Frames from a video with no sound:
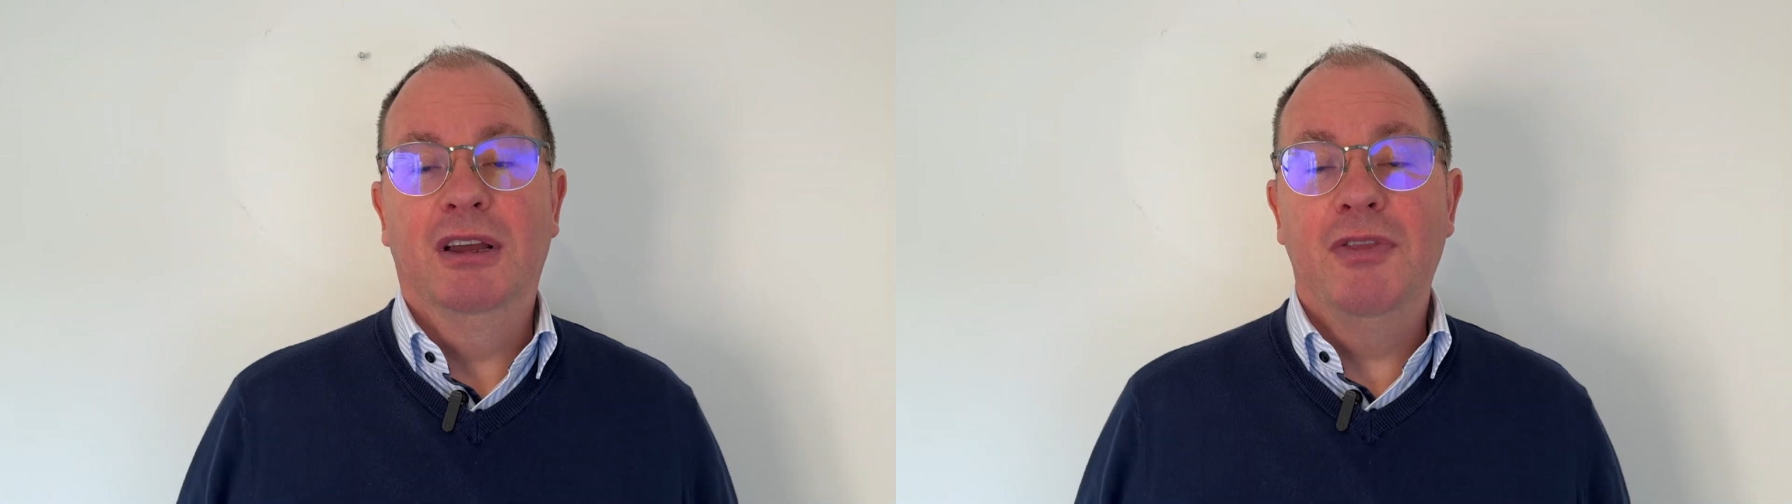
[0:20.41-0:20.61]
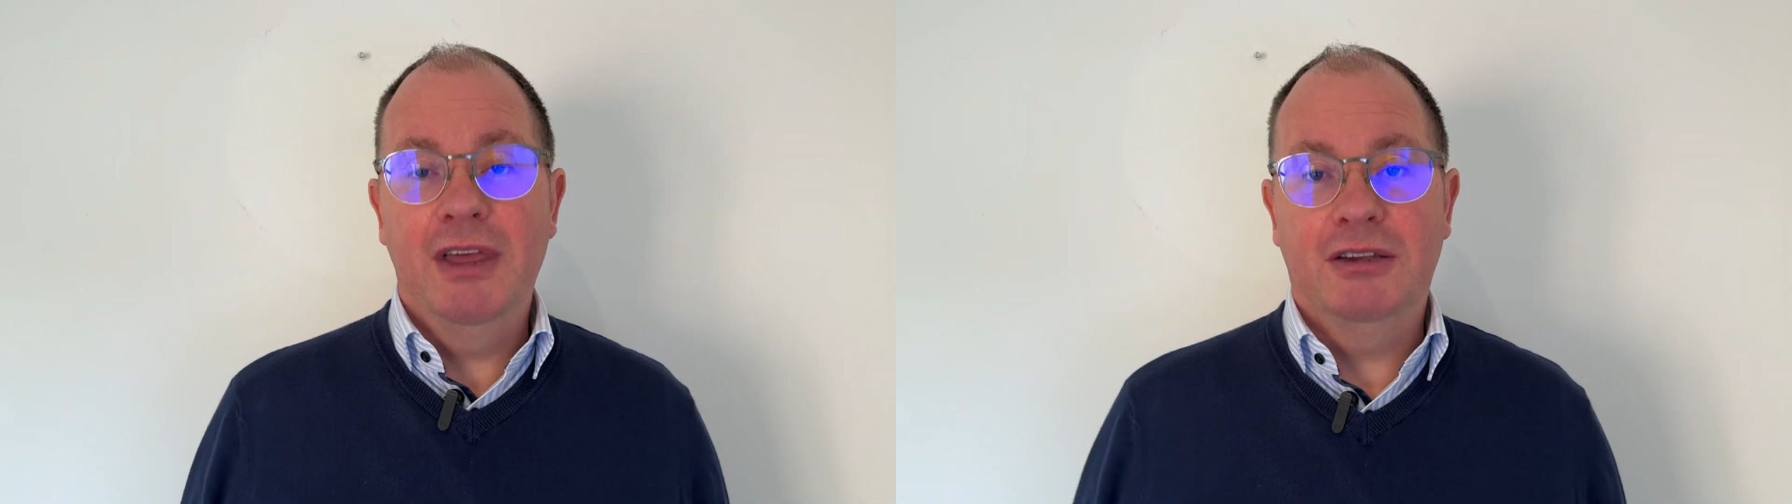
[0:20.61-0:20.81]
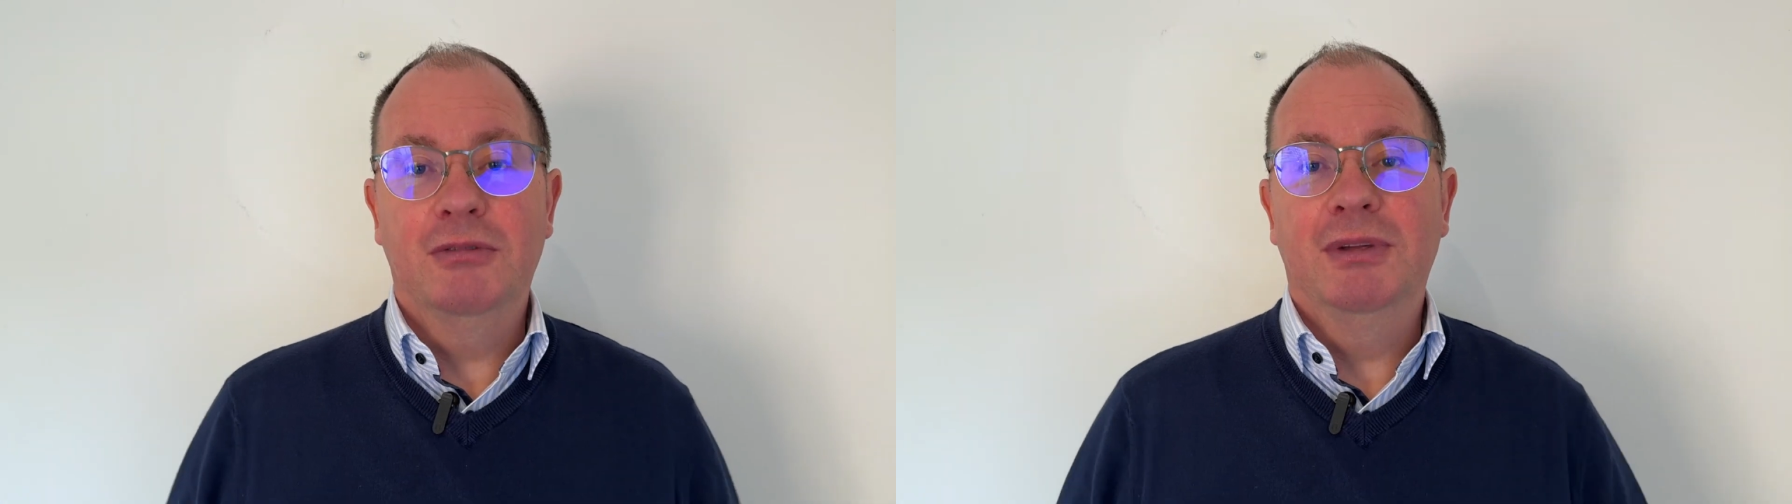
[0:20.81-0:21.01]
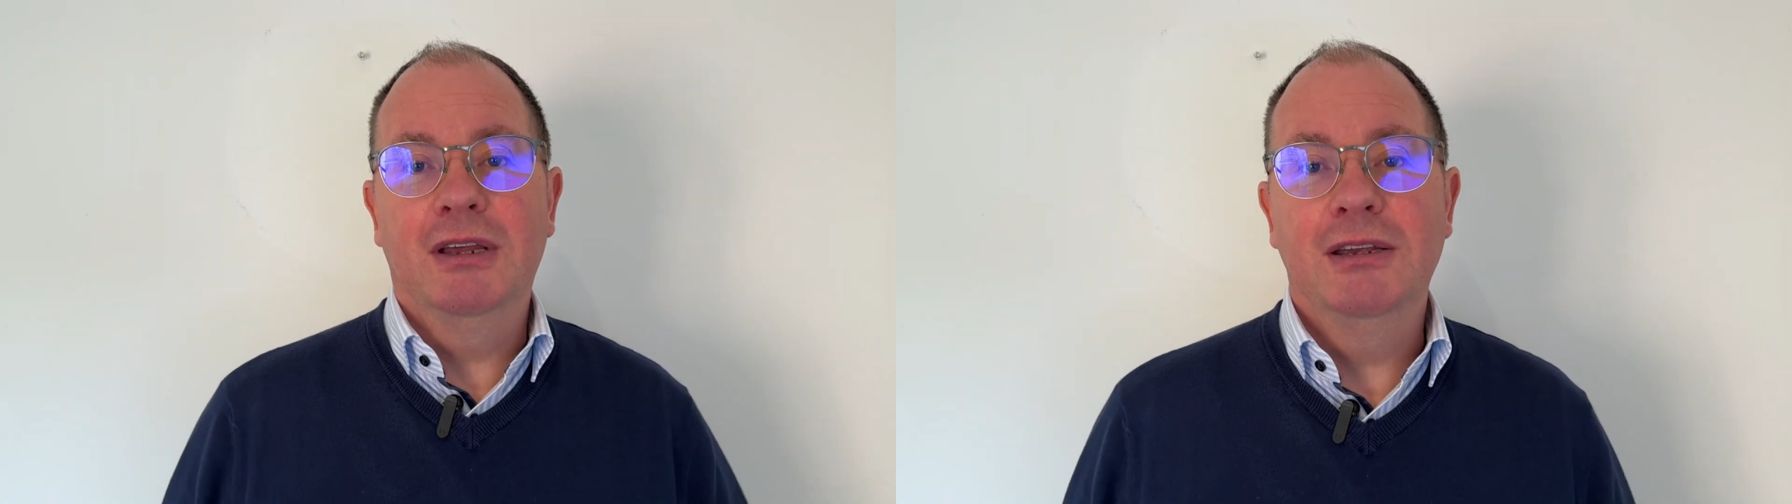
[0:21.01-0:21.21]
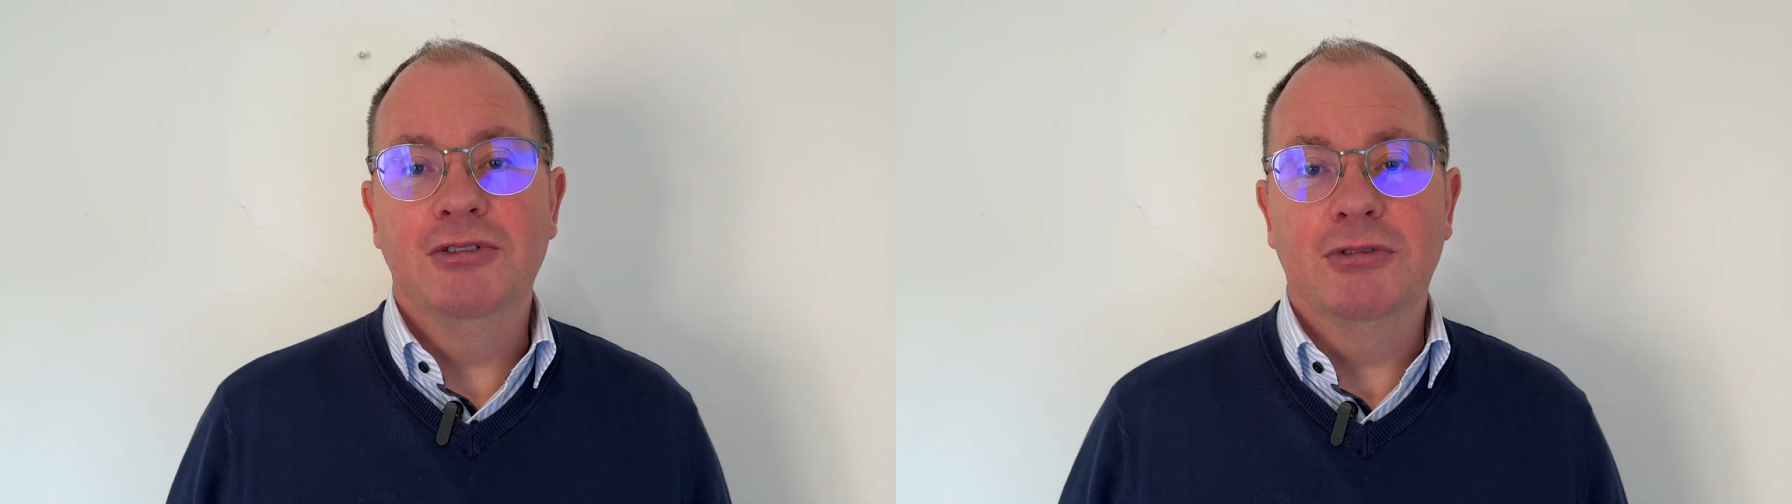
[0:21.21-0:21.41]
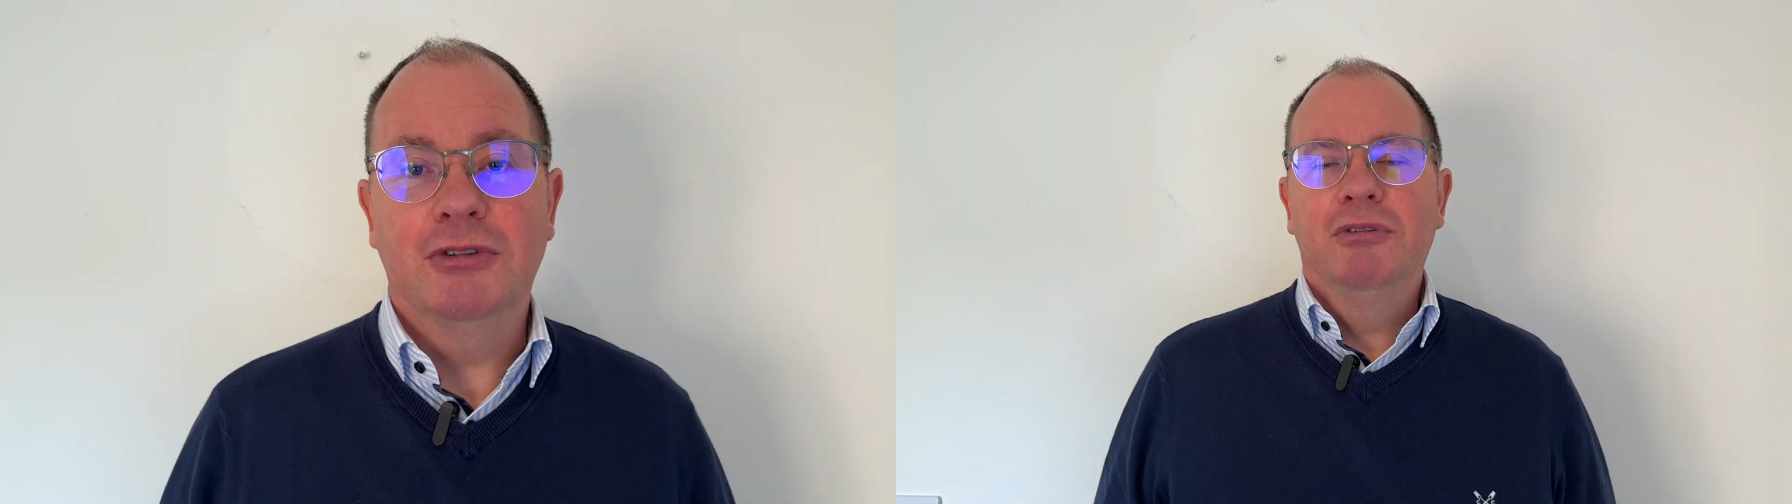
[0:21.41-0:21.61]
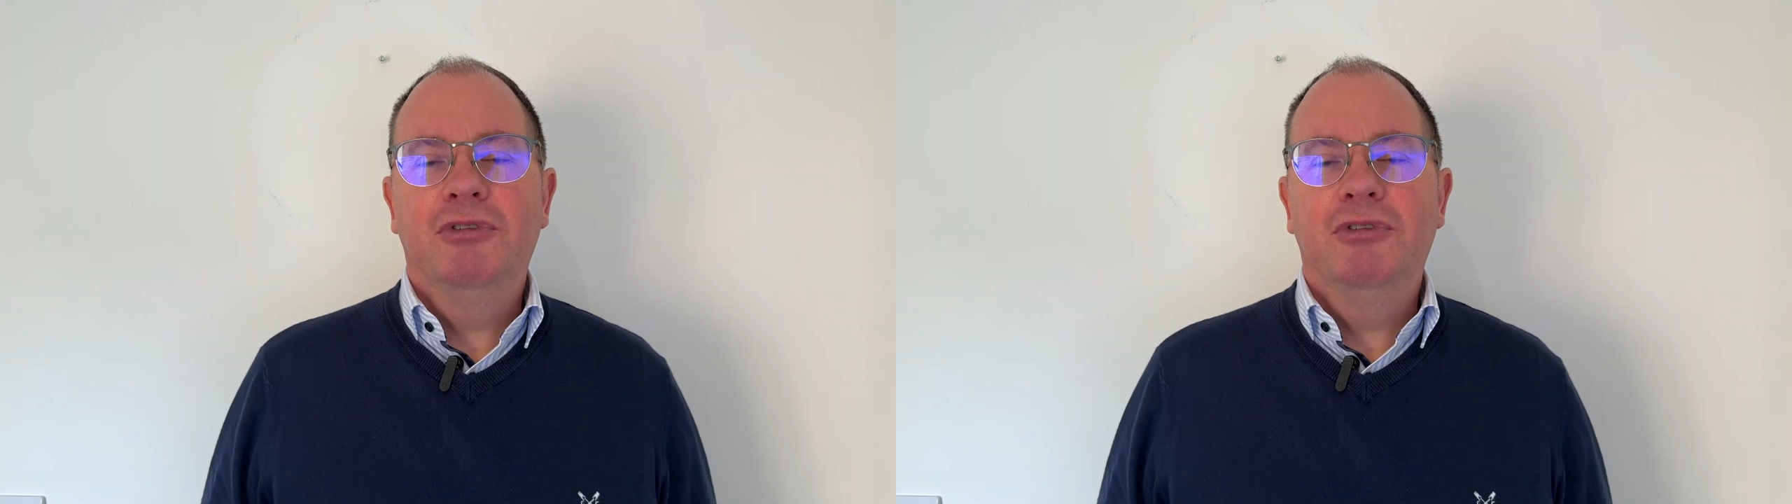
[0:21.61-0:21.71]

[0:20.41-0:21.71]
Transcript: and that can be dangerous.